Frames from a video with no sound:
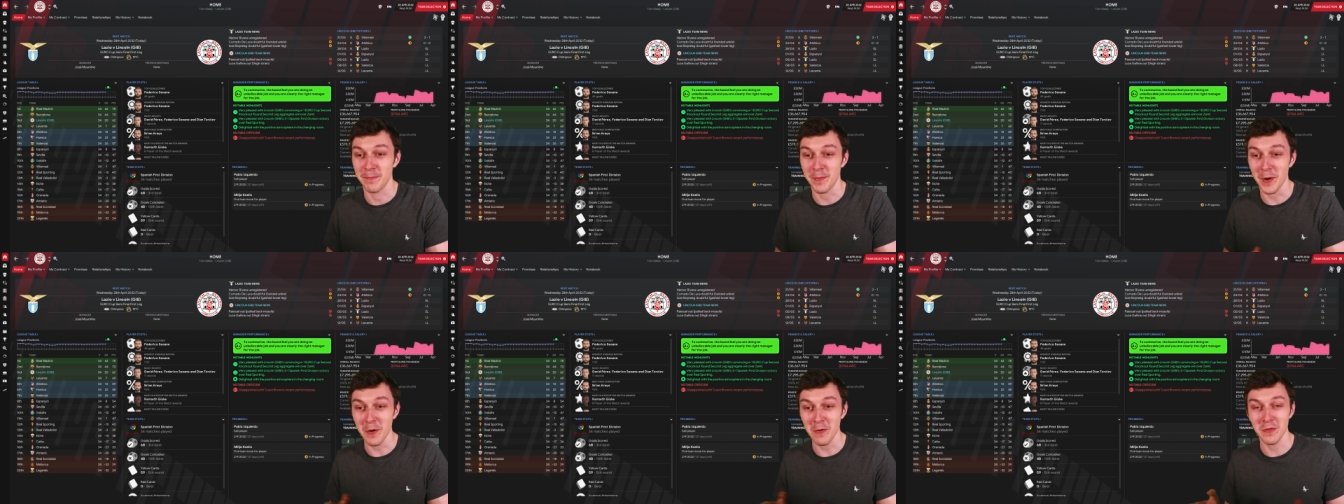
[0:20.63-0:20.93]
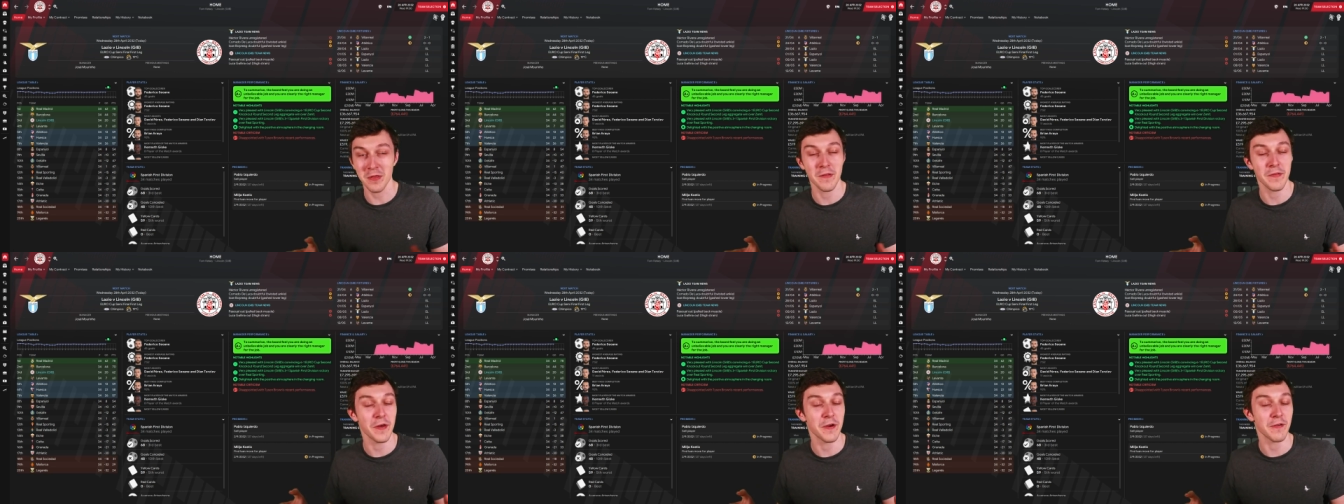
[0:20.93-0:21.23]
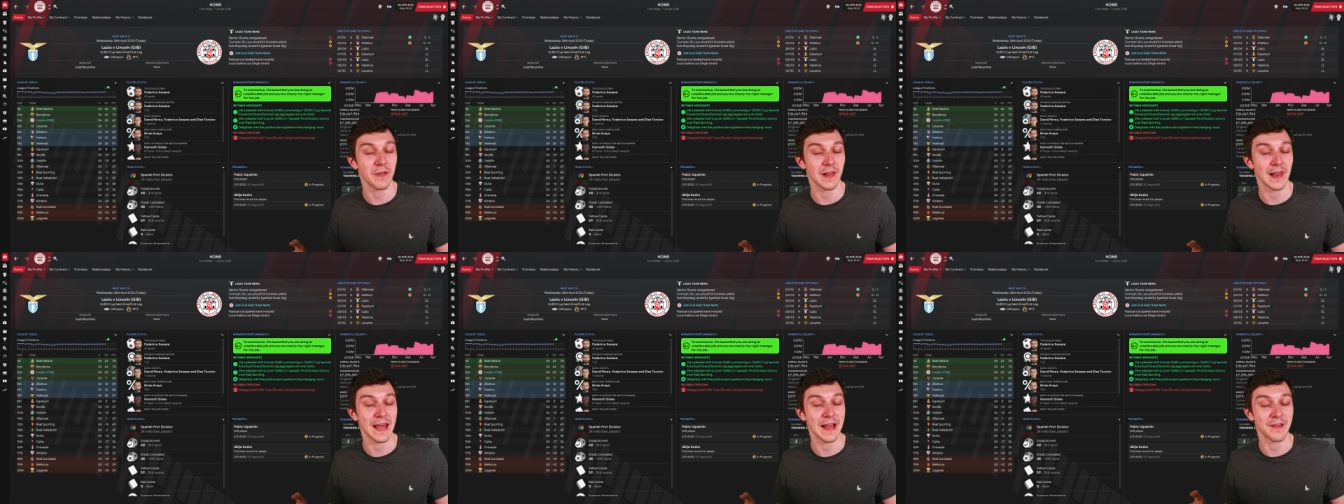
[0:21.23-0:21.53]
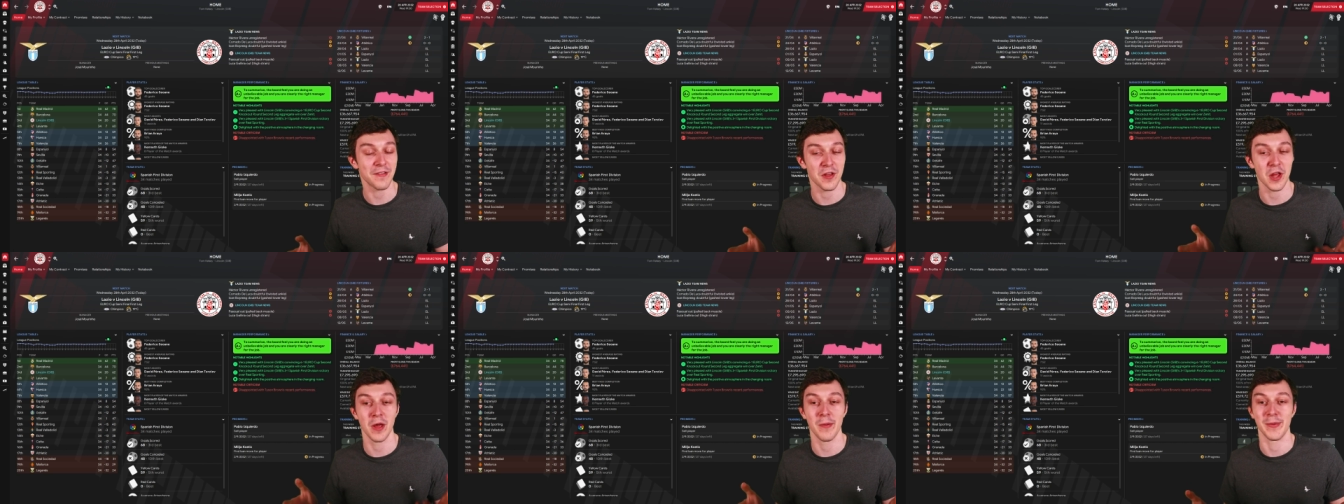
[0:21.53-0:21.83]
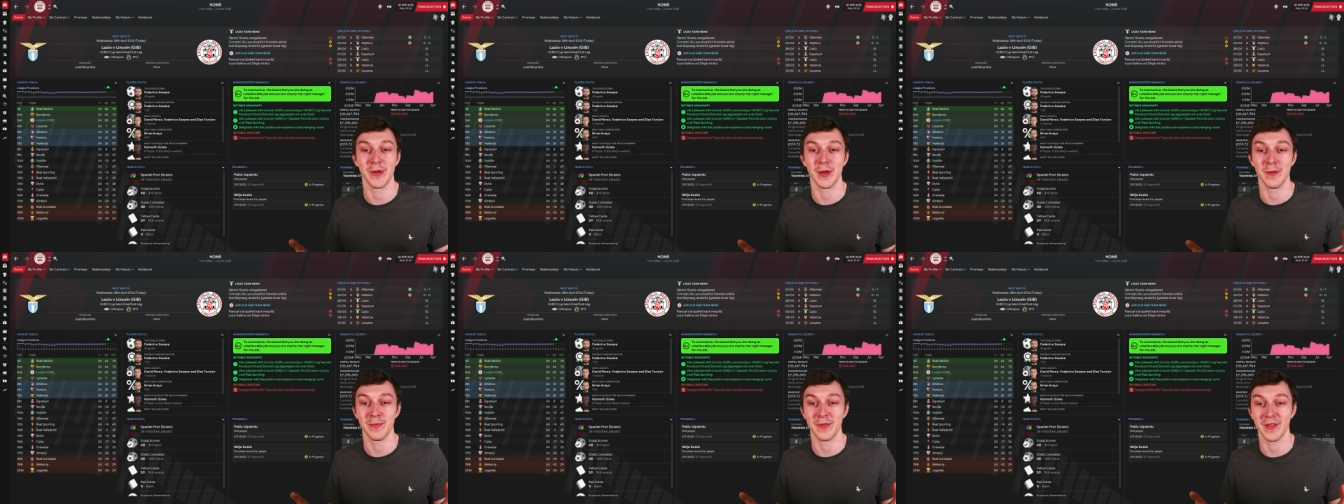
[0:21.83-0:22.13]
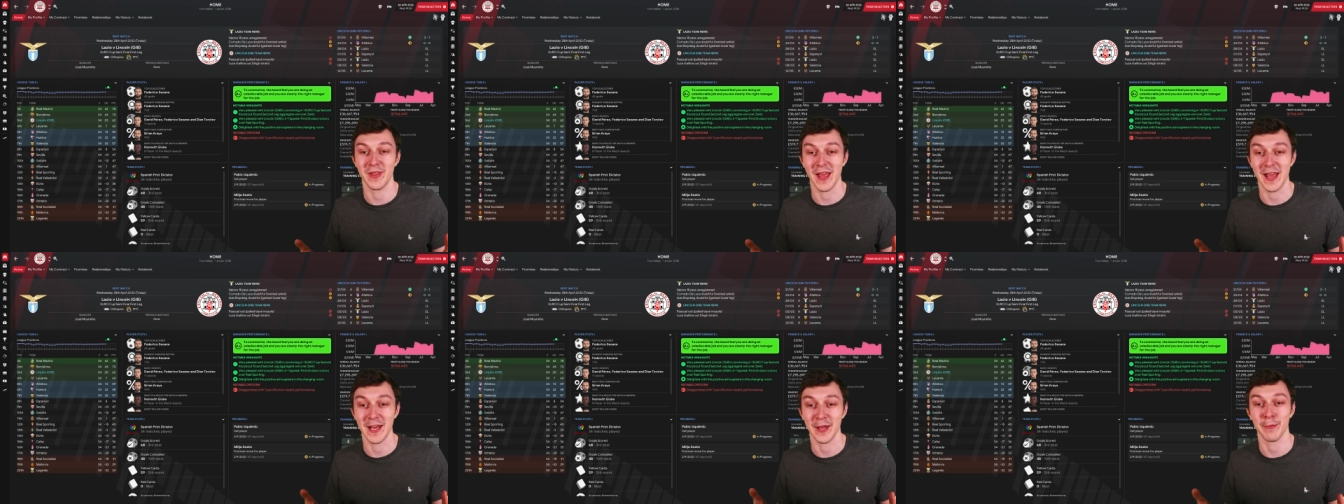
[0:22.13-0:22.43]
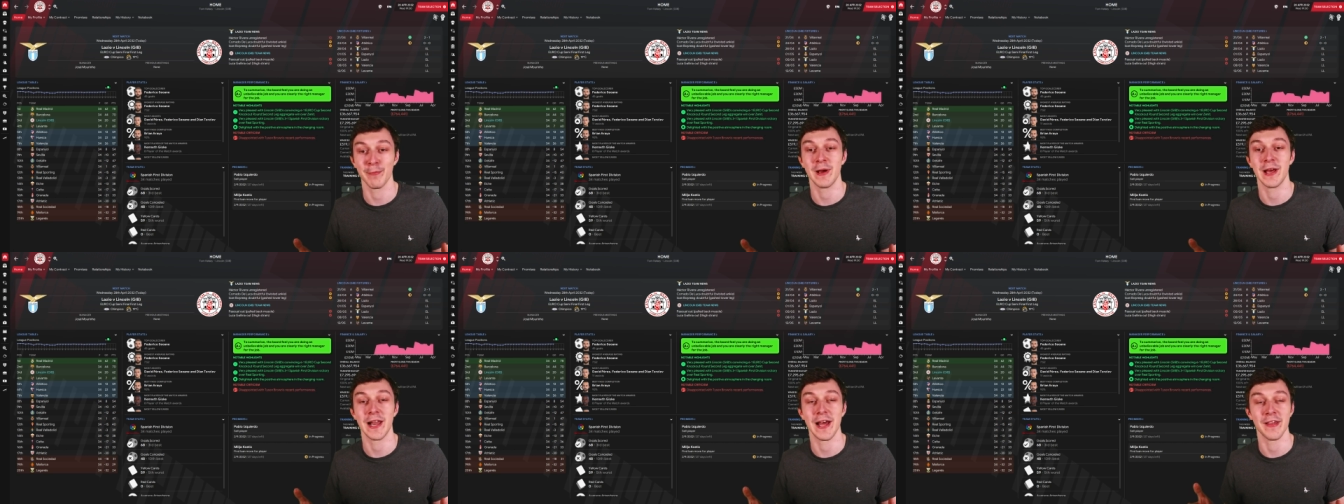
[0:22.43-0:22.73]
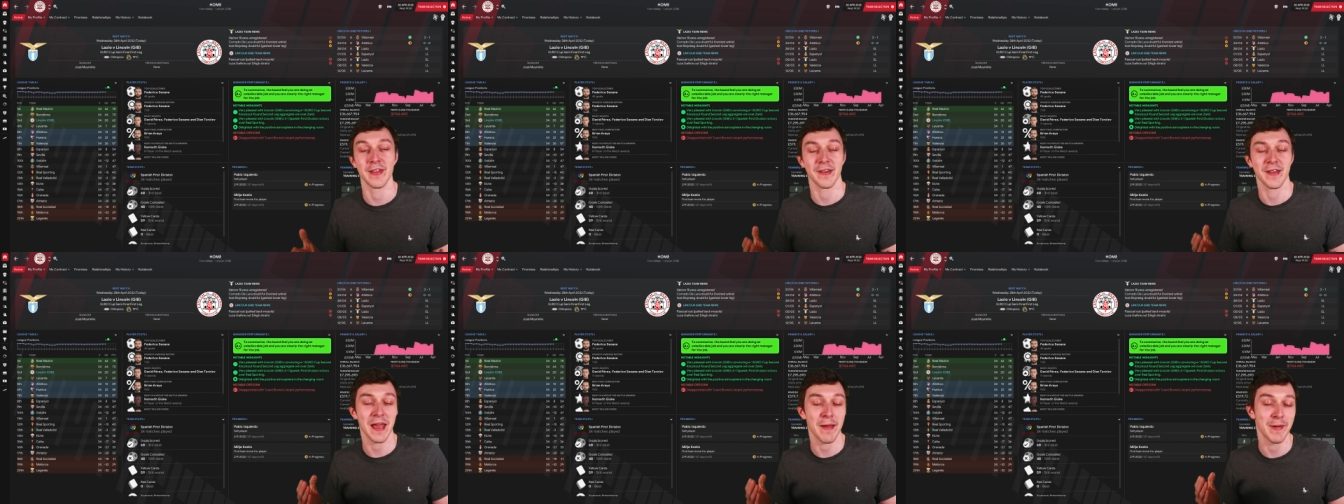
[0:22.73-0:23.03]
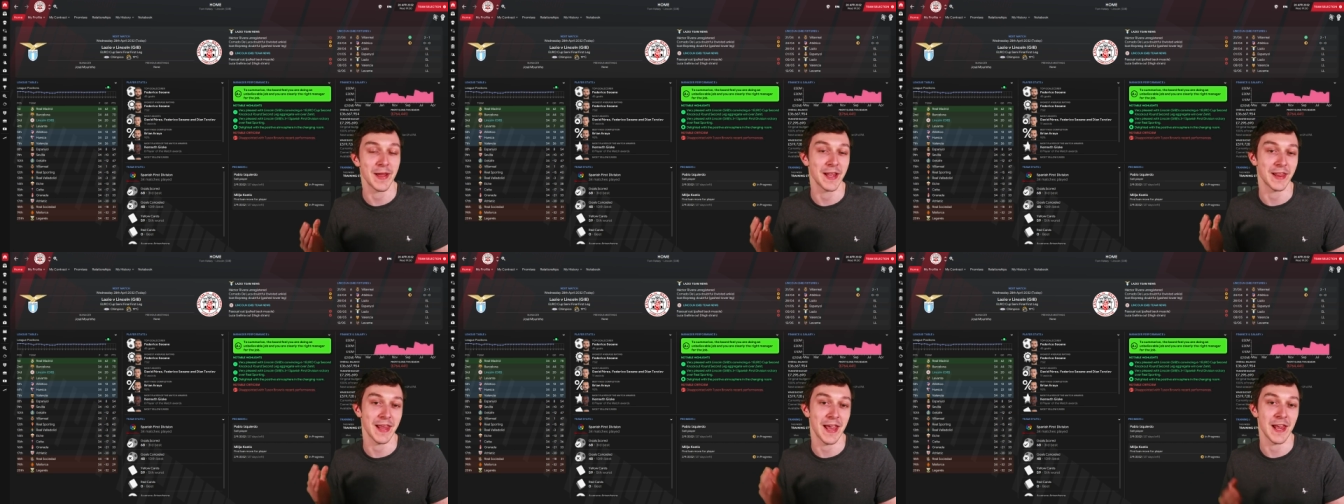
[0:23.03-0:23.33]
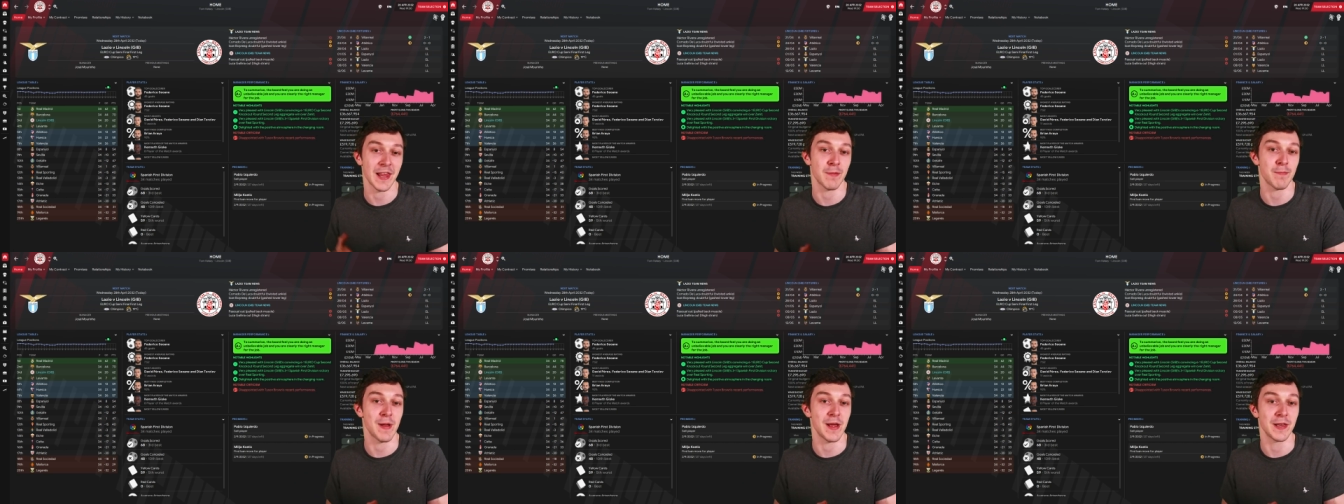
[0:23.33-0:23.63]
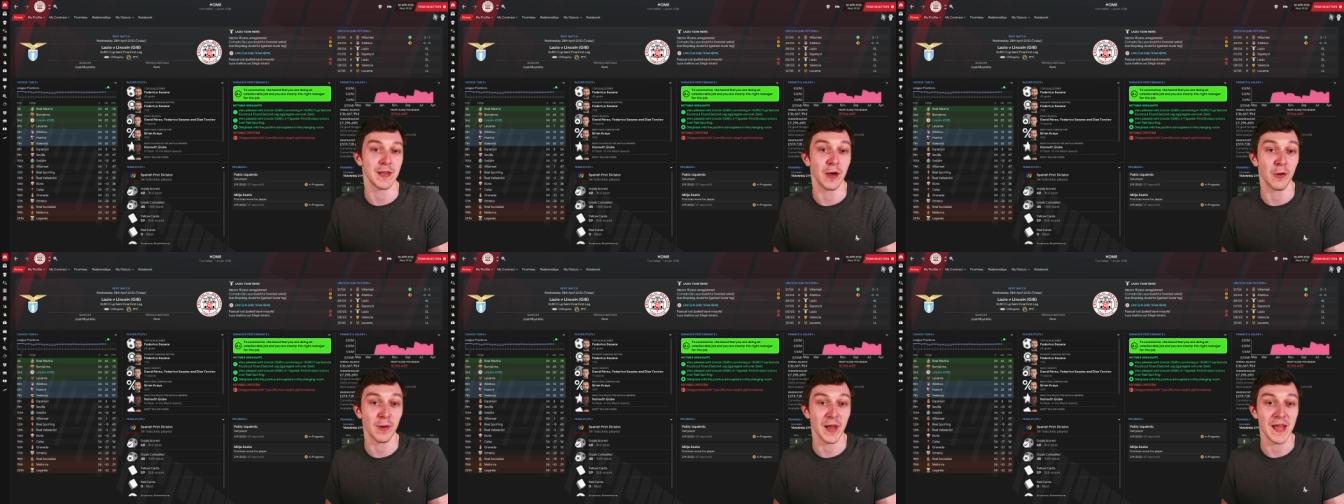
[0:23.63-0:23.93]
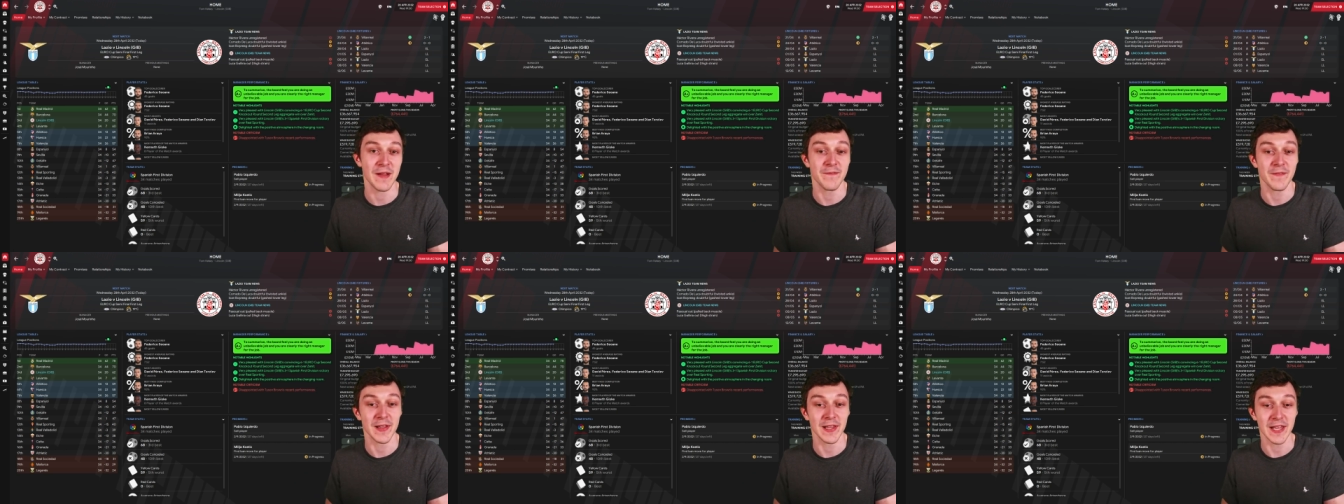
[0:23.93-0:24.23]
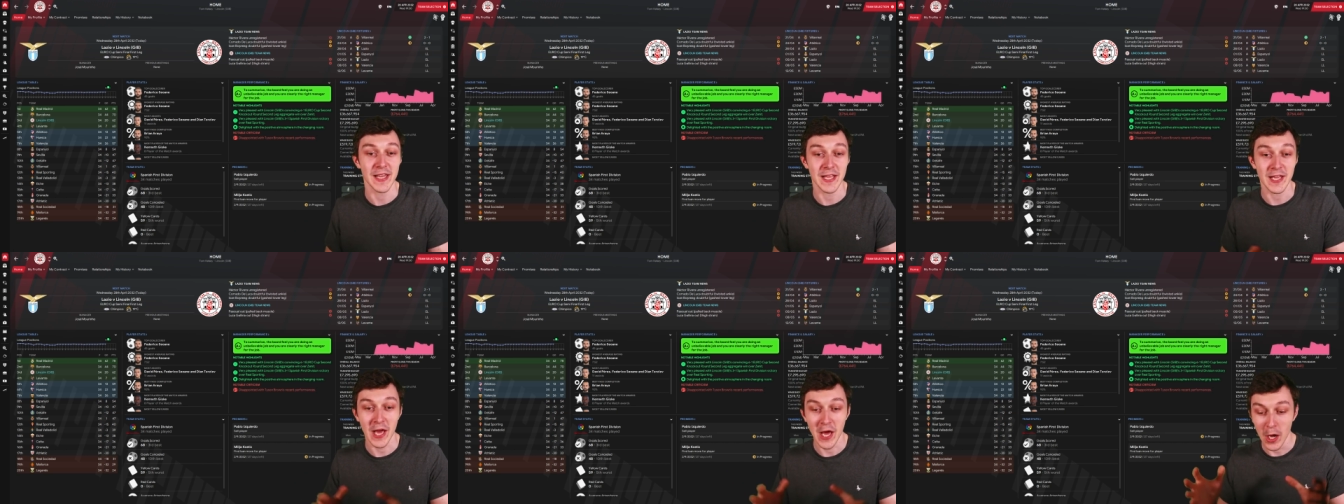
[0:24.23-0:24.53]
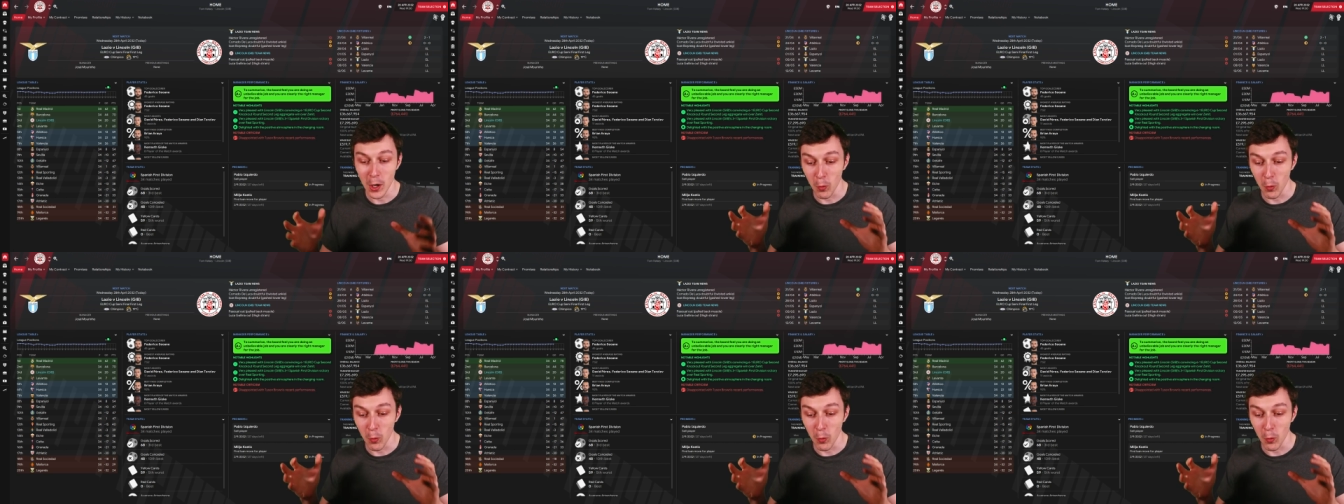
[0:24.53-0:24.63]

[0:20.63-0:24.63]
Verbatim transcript: Both of those legs coming up today, as well as a game against Espanyol in the league.